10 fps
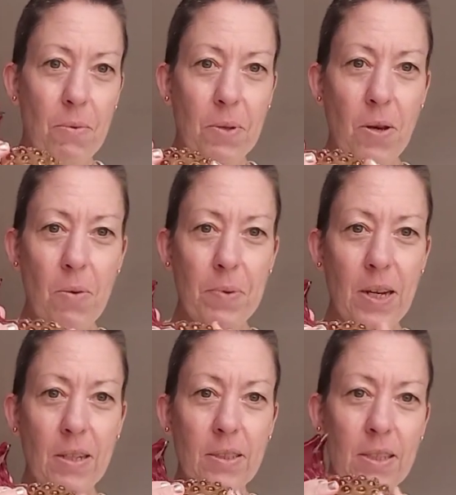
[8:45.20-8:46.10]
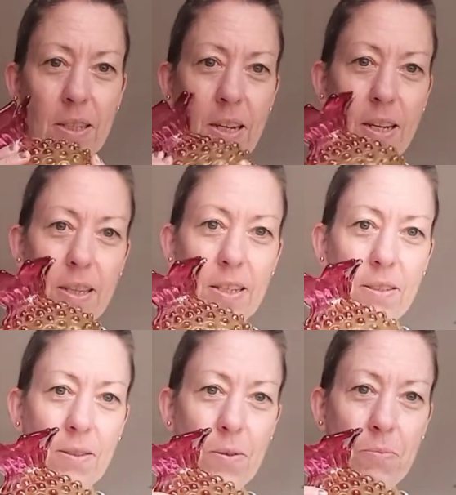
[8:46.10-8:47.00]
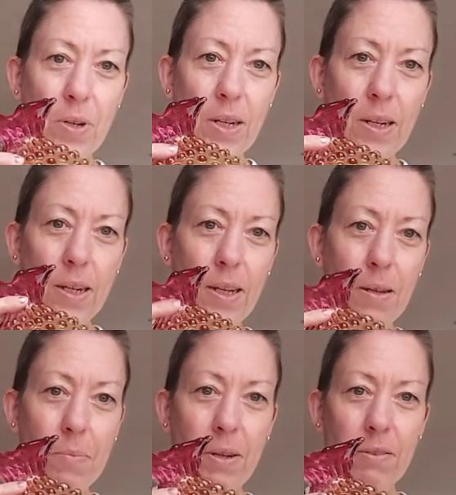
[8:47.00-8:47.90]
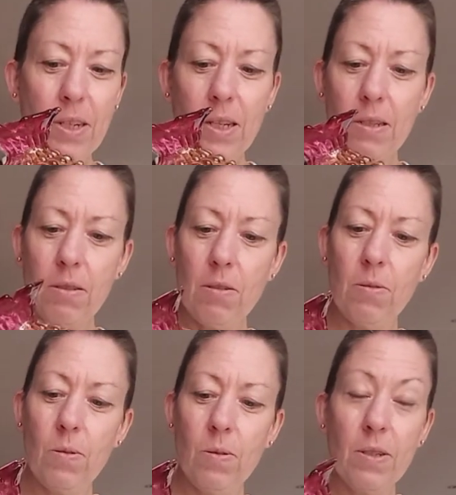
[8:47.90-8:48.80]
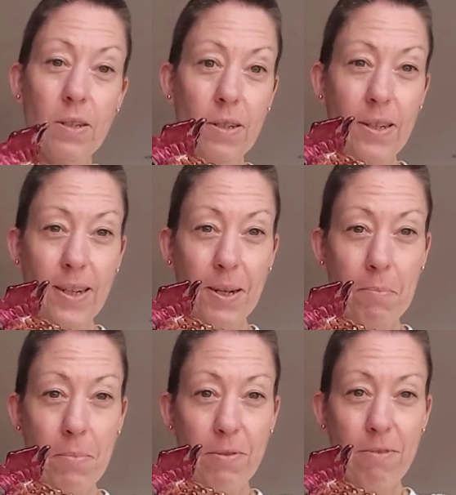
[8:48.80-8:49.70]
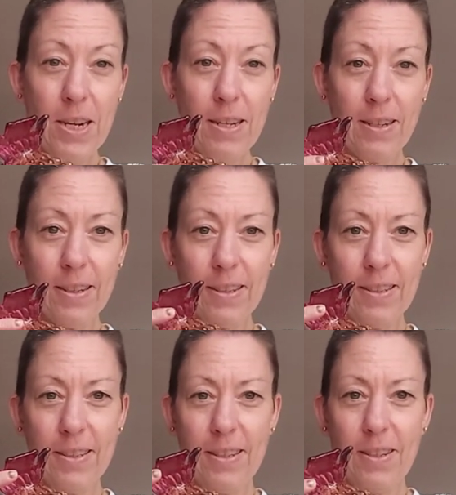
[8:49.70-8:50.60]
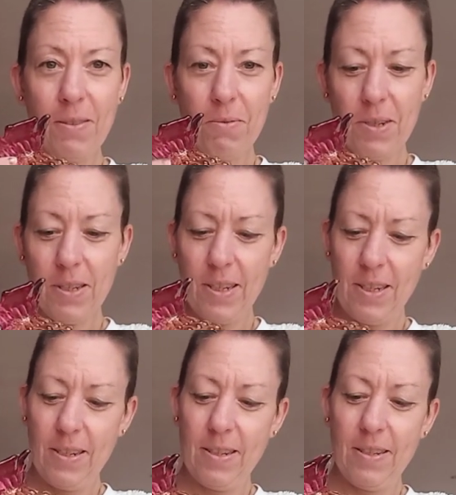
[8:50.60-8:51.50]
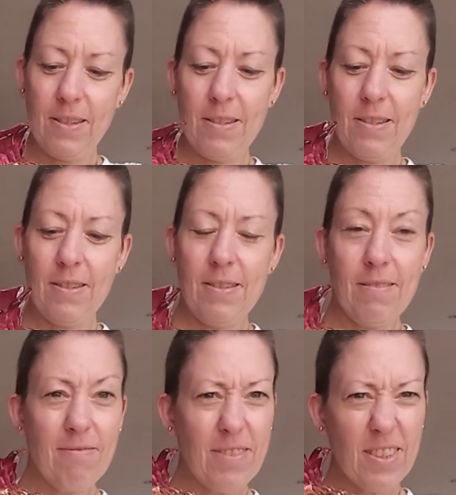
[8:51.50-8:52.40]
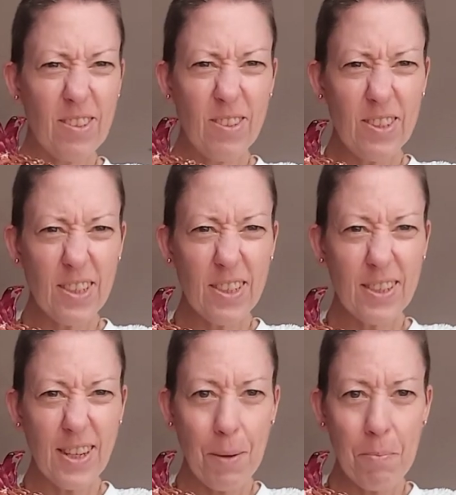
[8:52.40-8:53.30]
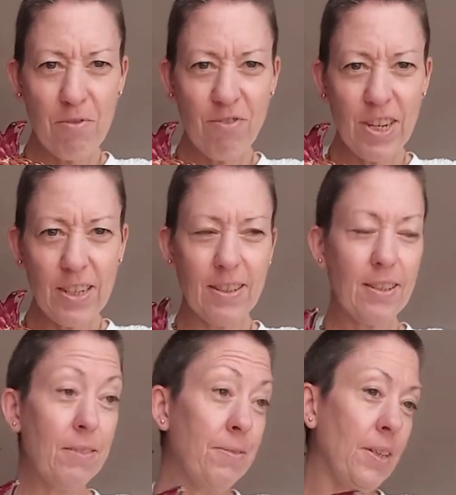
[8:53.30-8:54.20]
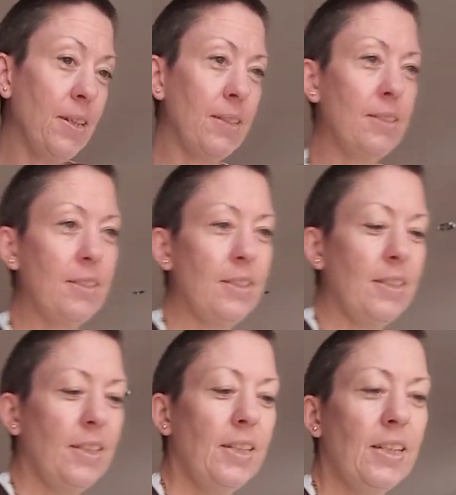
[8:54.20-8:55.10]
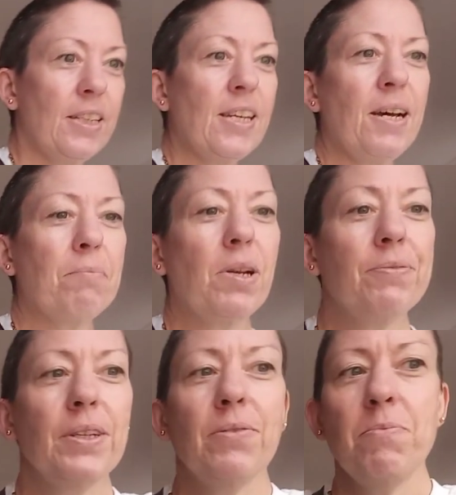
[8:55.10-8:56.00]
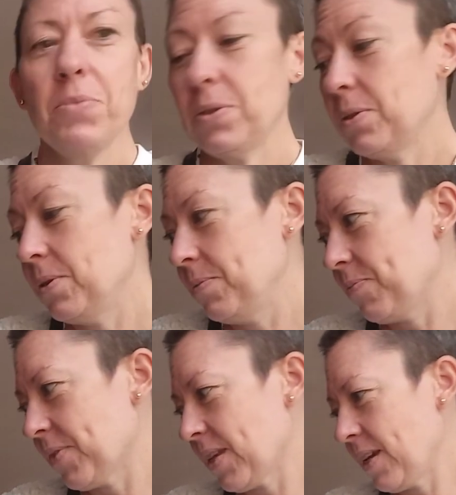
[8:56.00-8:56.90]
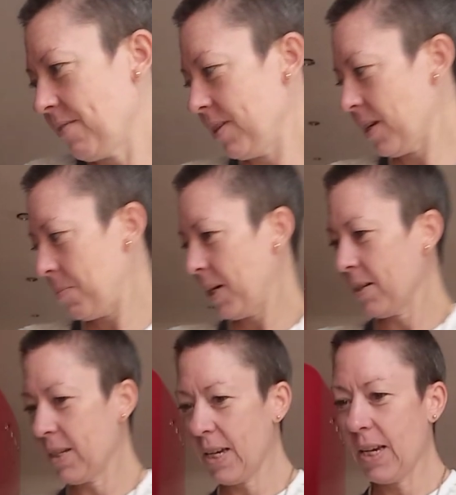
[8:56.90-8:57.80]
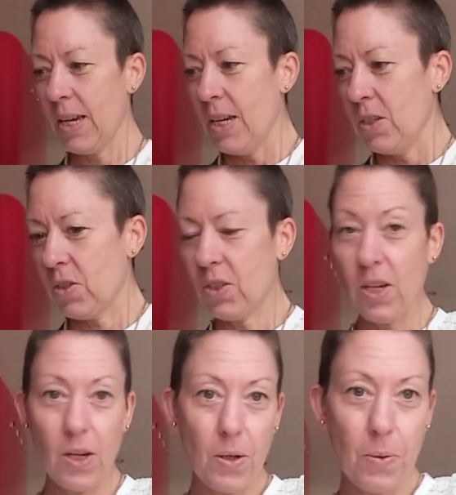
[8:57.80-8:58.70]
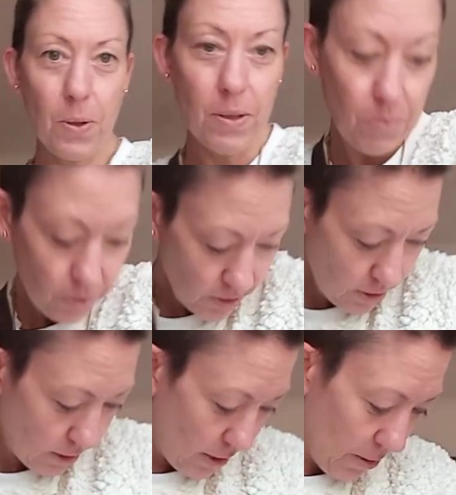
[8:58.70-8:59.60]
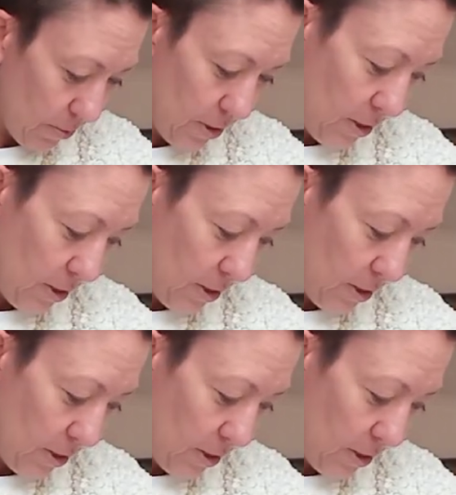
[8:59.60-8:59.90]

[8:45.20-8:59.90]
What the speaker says: with the hobnails. This ombre colour apparently is called Amberina, which gorgeous. Amberina, I love that. Yep, love it even more. Everything about it. So, what did I get?